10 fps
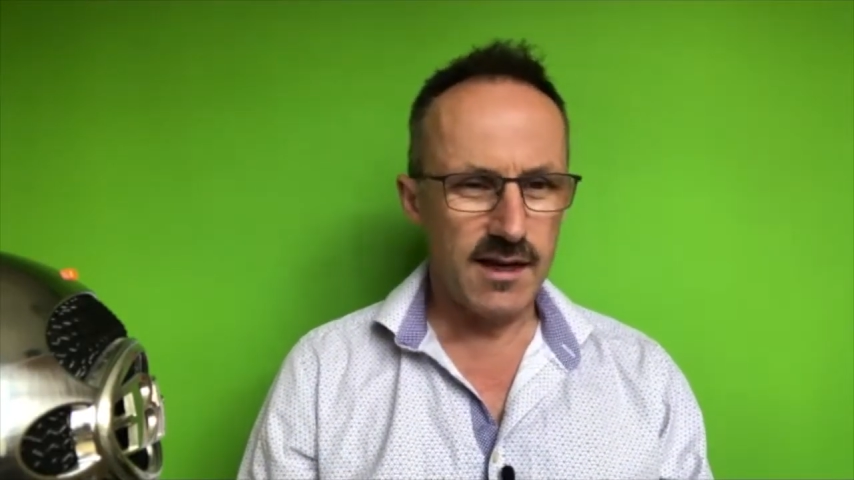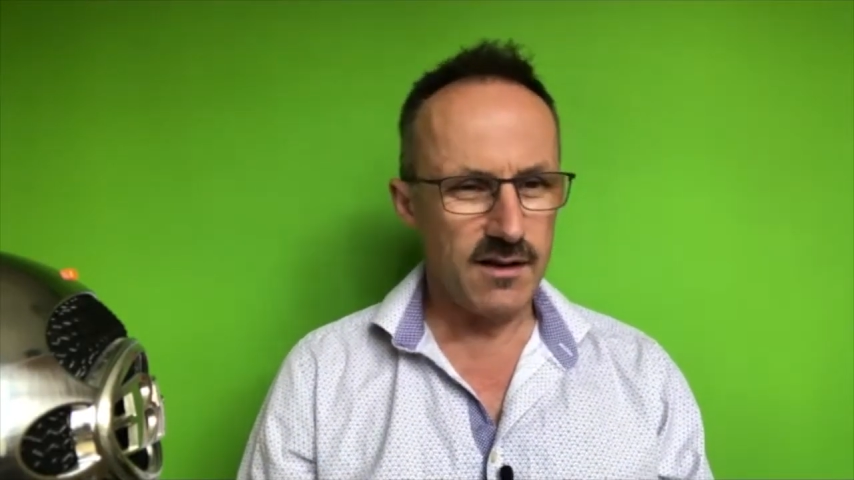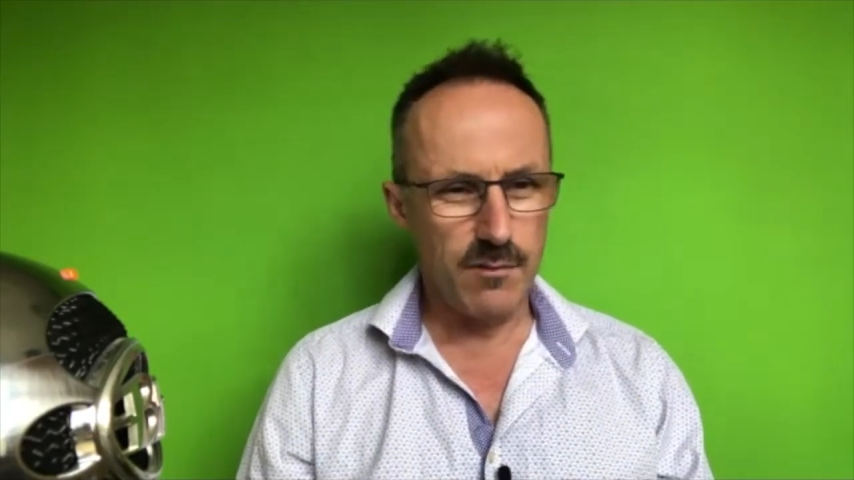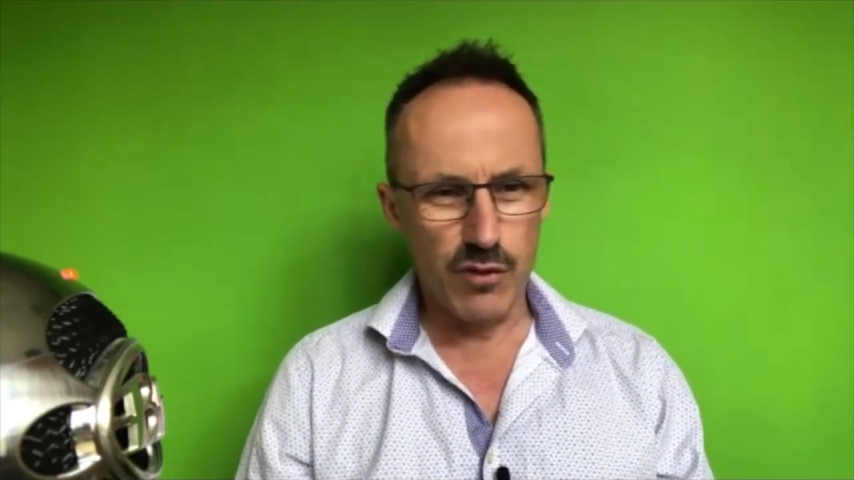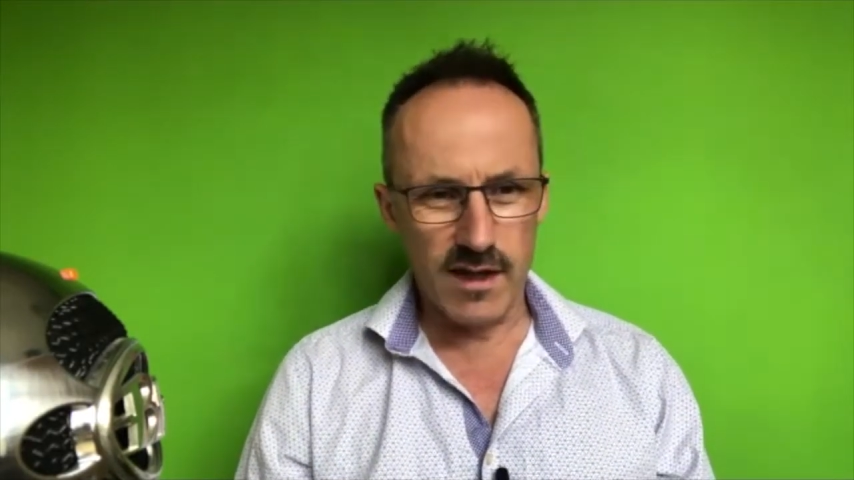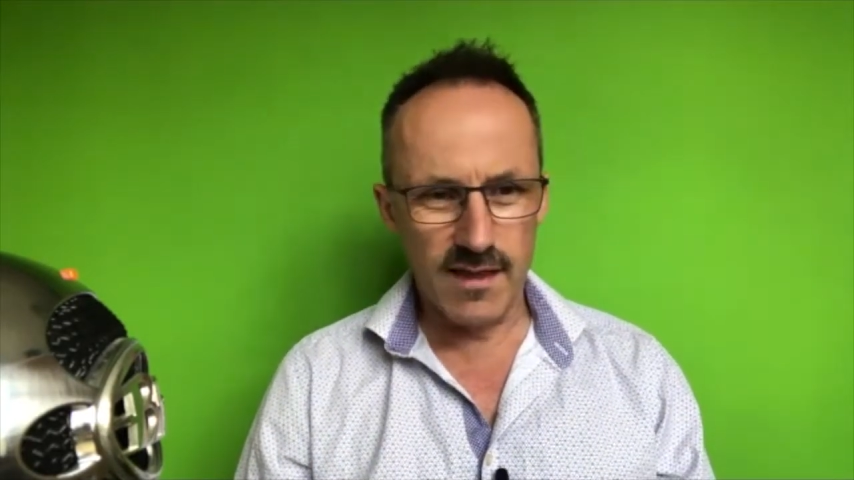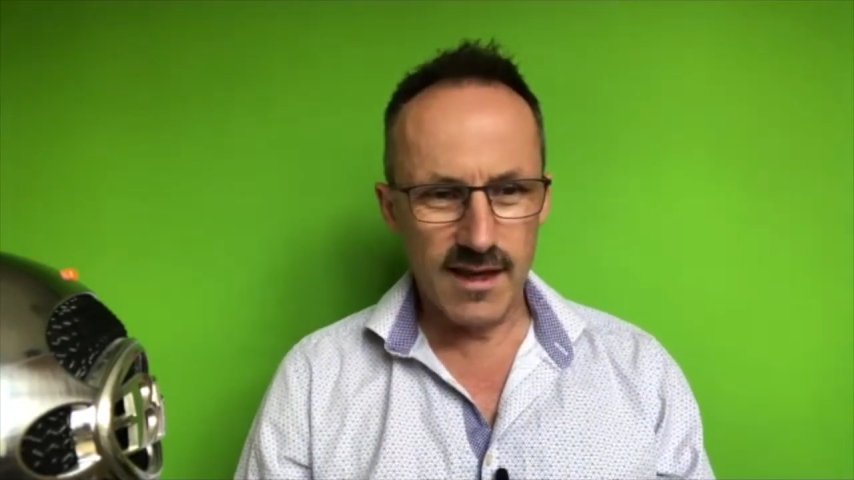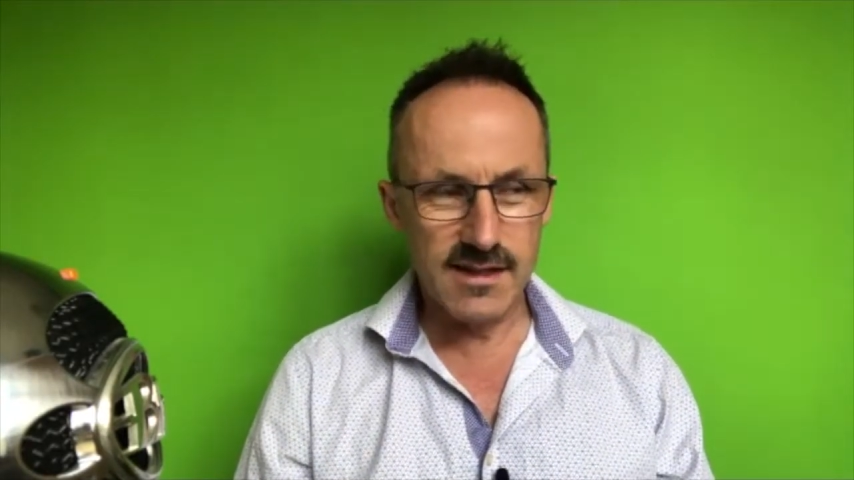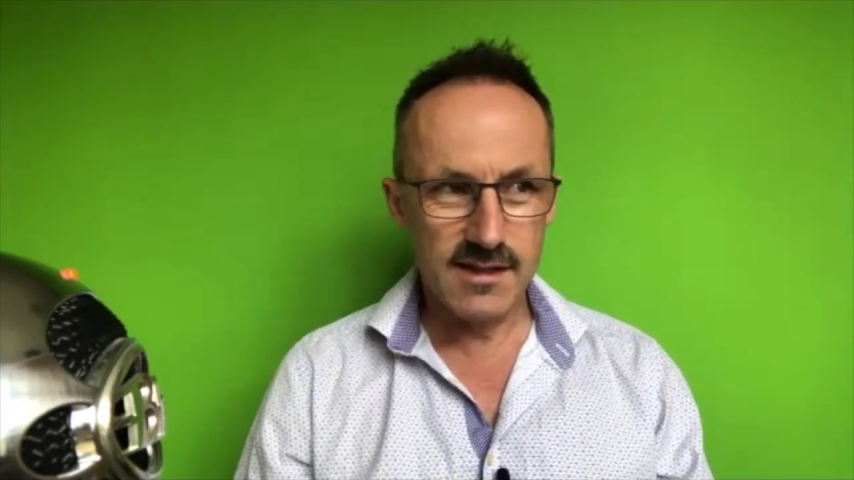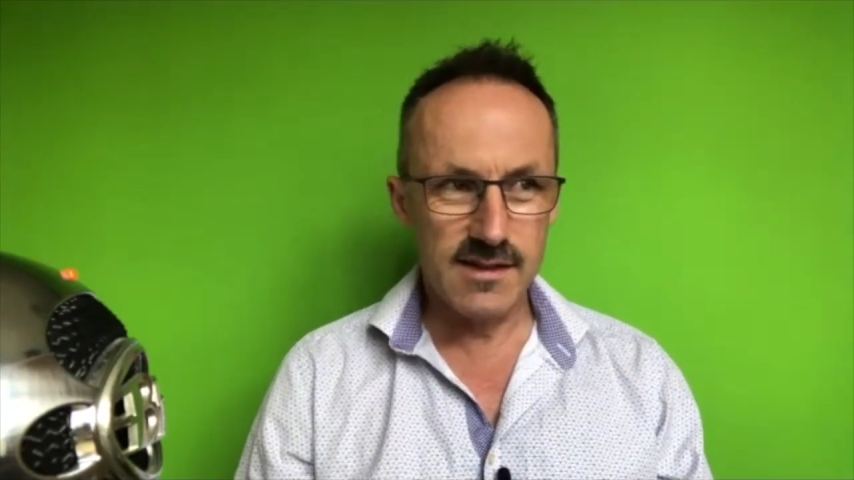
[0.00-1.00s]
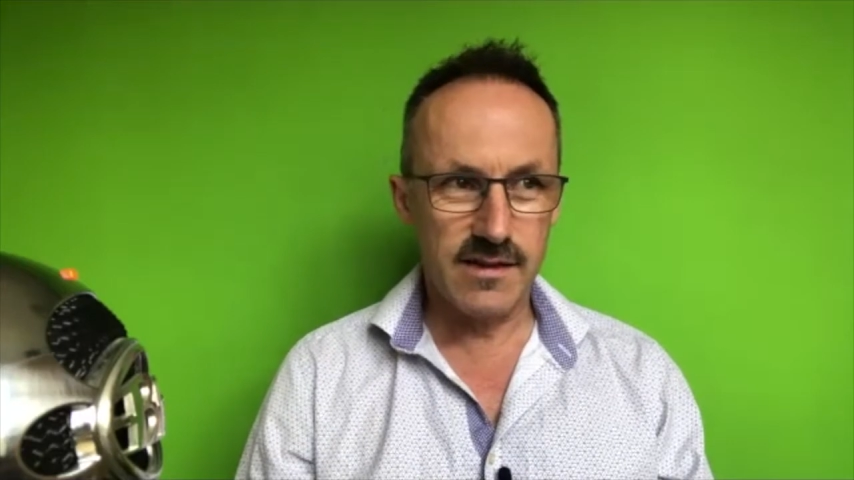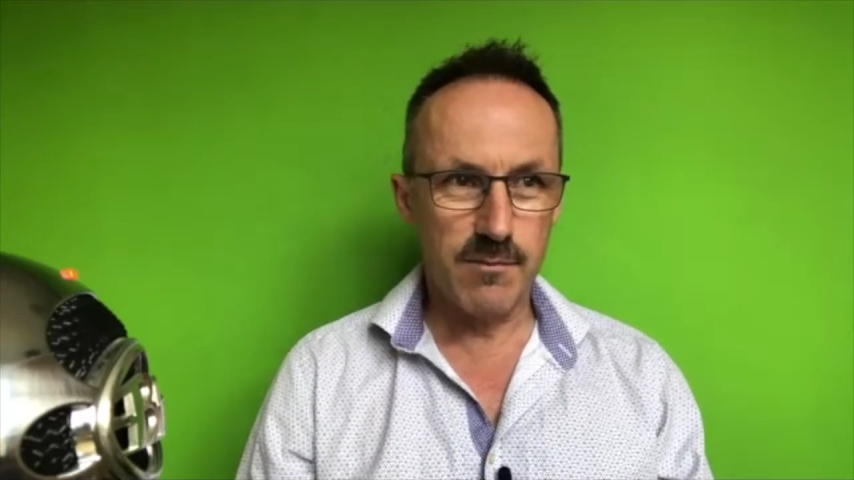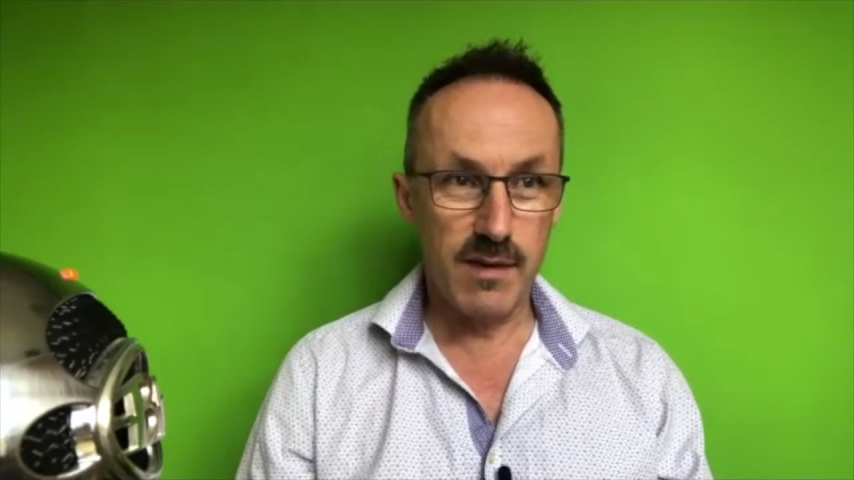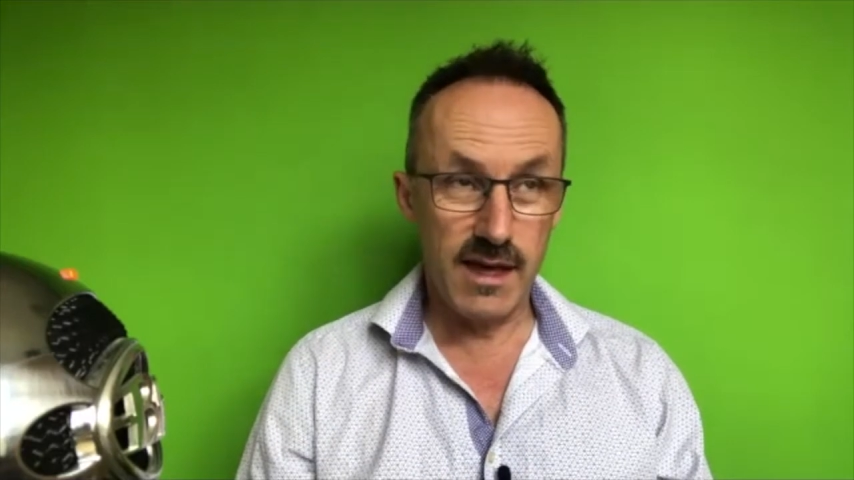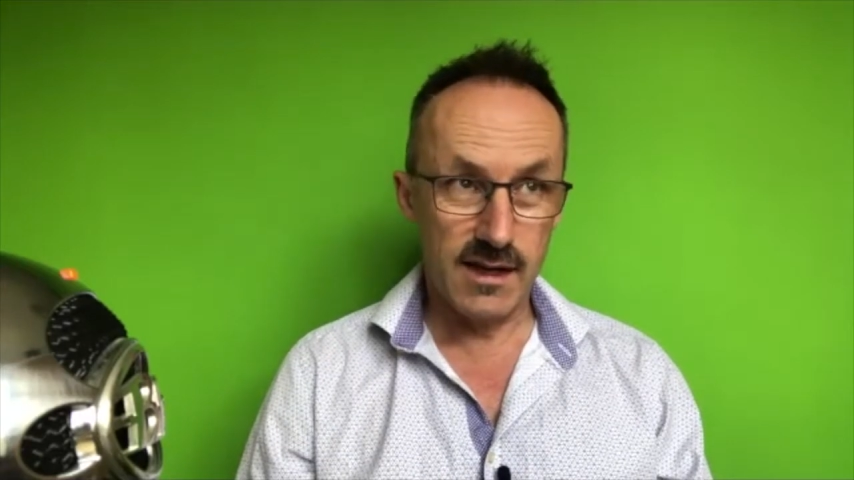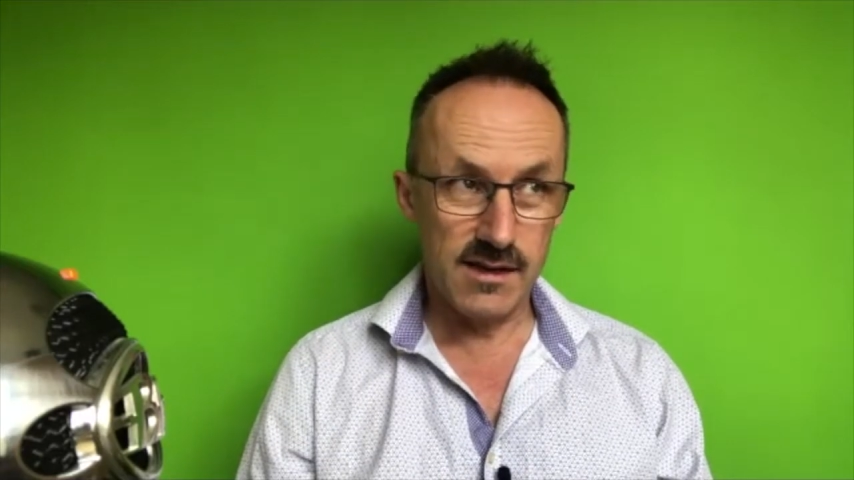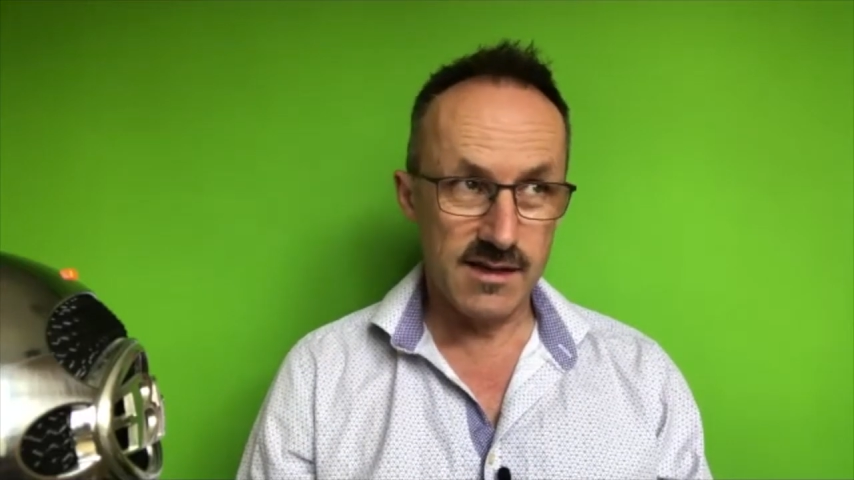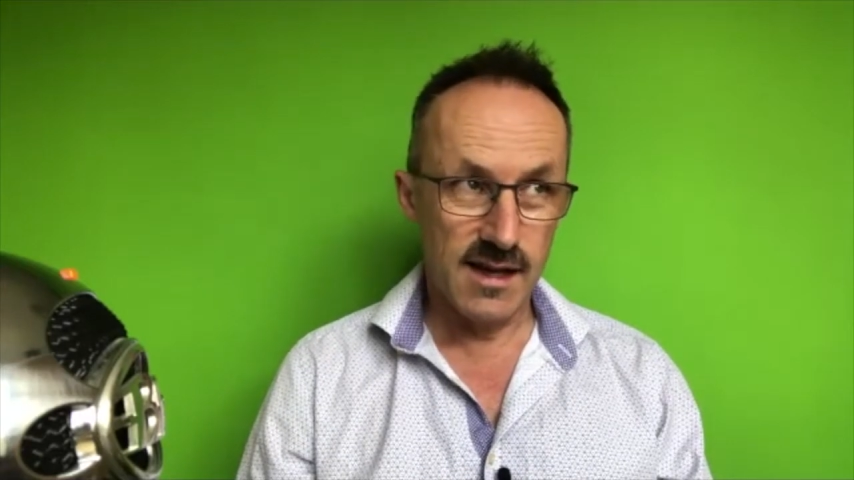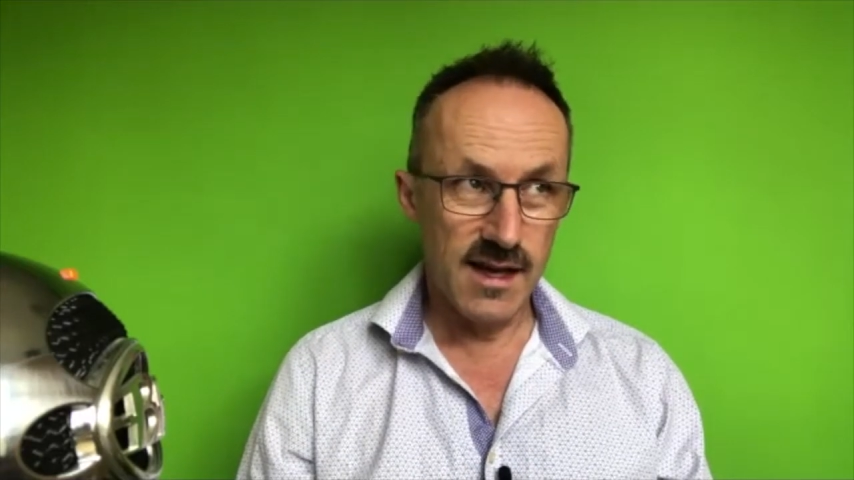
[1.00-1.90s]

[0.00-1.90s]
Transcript: kind of bringing that into the mix.